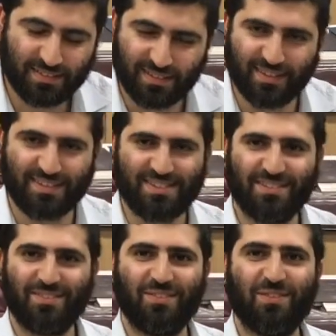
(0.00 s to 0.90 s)
Yeah,
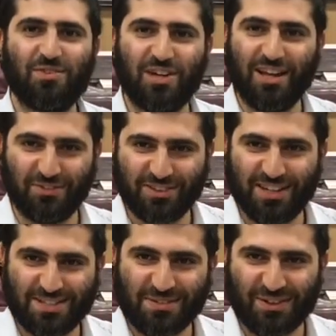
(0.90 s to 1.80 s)
well, we should
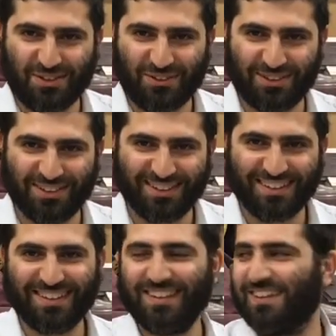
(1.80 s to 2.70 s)
advertise Simcha Corner.
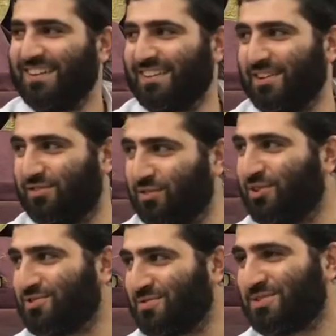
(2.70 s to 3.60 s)
The food
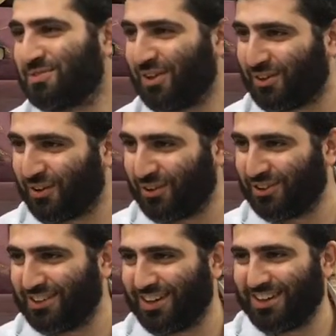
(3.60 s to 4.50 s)
is from Simcha
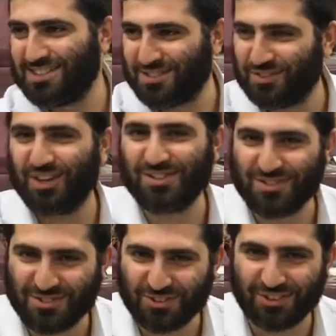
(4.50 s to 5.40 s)
Corner, guys. If you guys
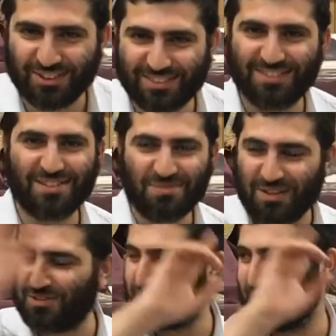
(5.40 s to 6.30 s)
enjoyed it, it's on
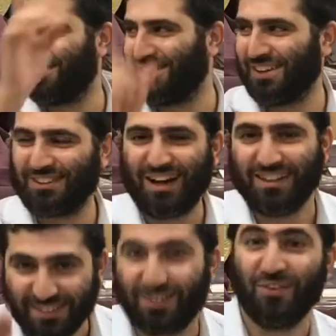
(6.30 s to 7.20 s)
Main Street on that
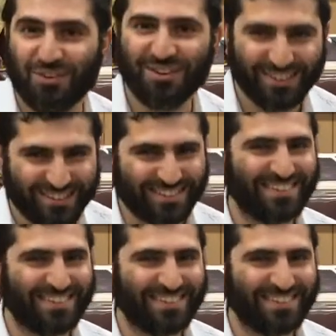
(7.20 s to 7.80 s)
on the corner.